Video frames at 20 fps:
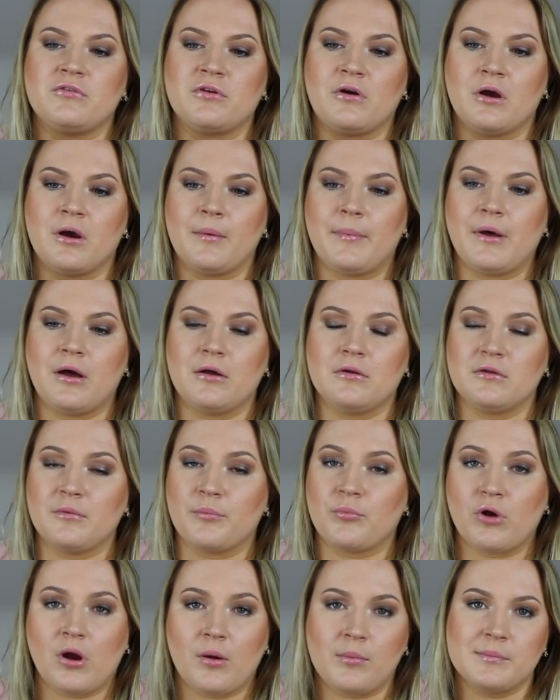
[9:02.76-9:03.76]
talk about the
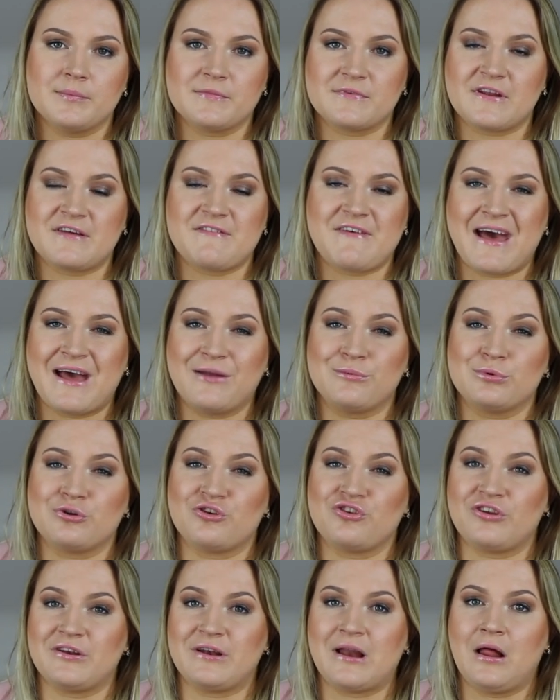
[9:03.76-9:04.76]
problems that I've had
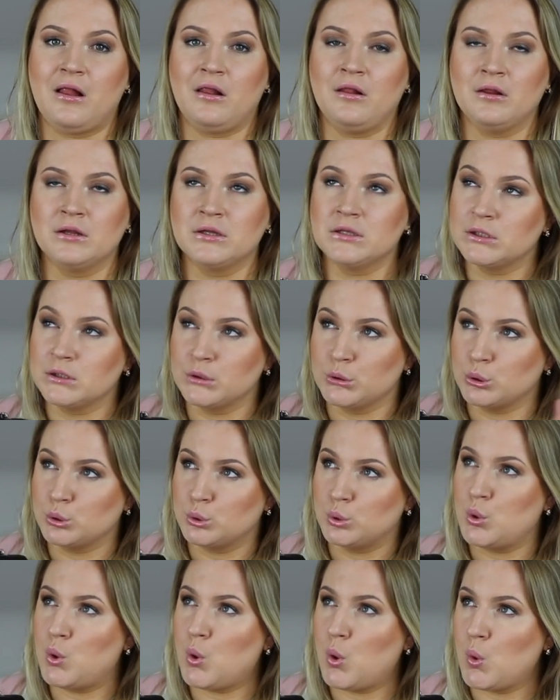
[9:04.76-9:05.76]
with Chanel,
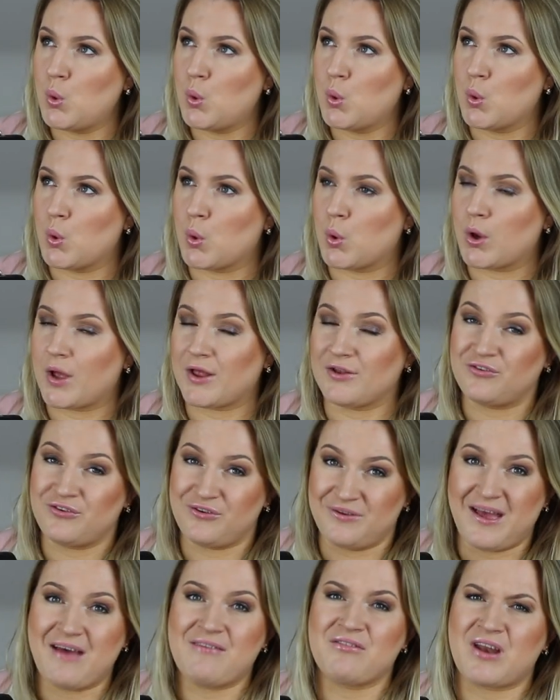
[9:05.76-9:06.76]
do
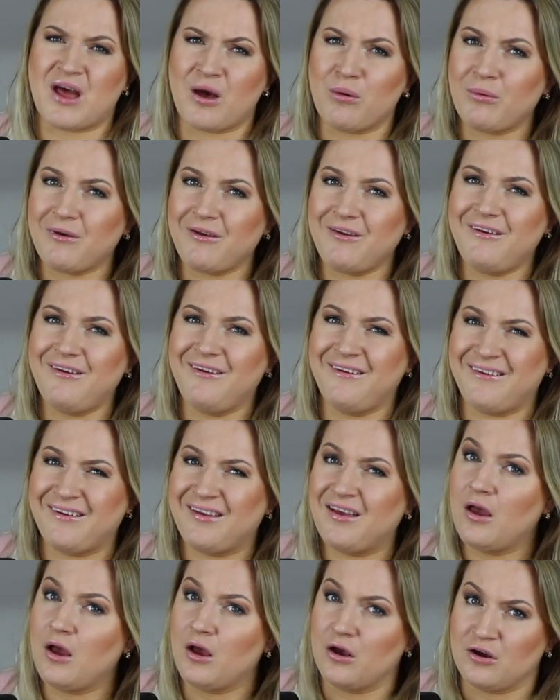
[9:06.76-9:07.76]
you have an hour?
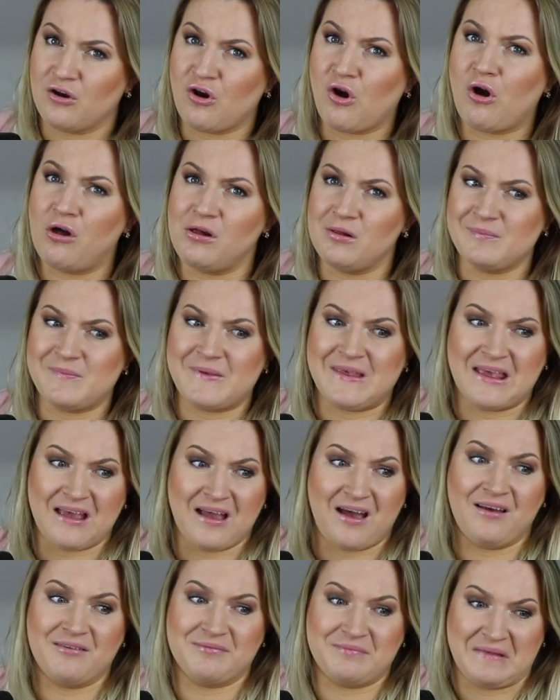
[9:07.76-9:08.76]
Call me.
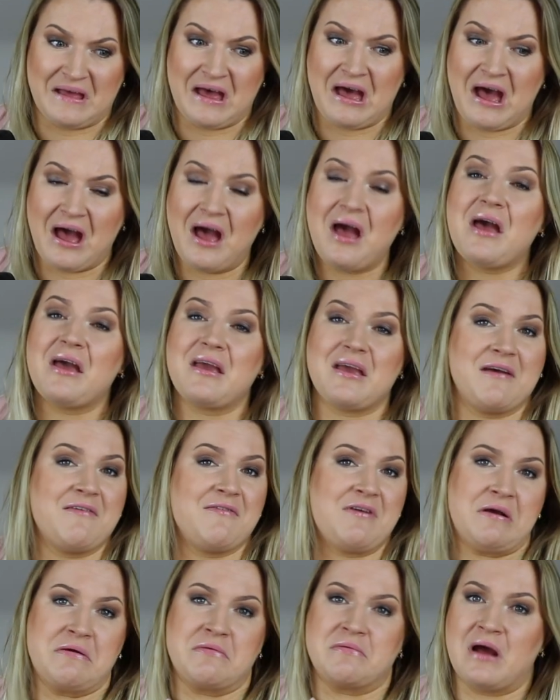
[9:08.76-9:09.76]
I
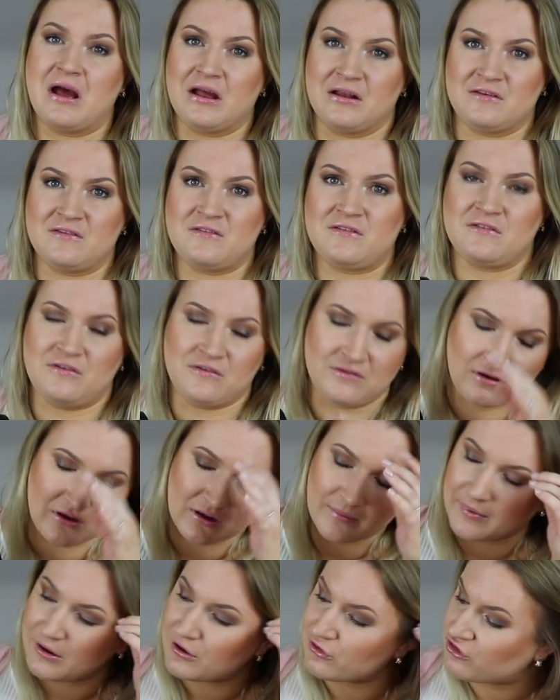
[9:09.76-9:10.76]
have a rut to talk
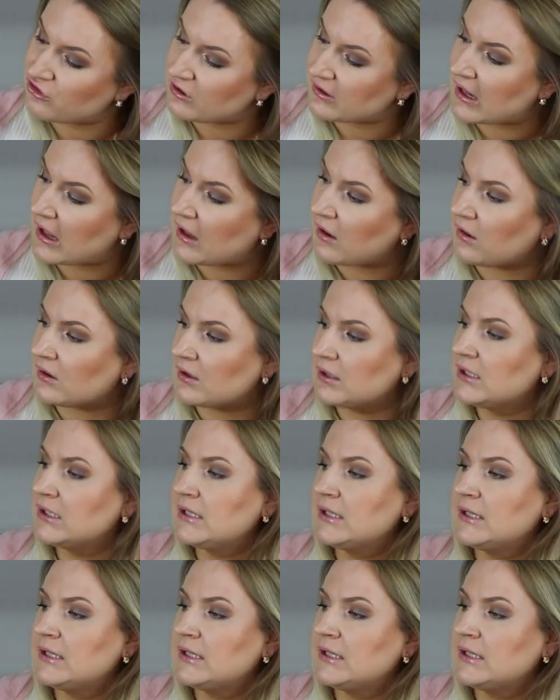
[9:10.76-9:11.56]
about Chanel.